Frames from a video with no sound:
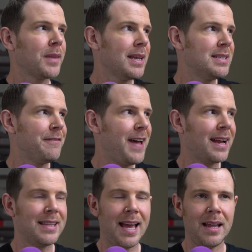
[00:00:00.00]
is the
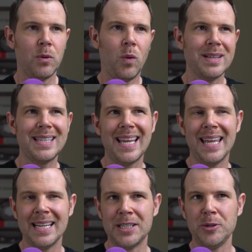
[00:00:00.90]
fact that once they
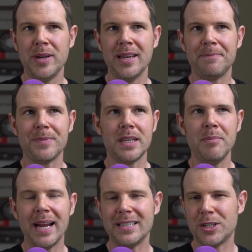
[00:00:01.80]
get into it, you
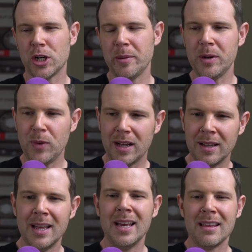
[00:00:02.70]
might determine, well,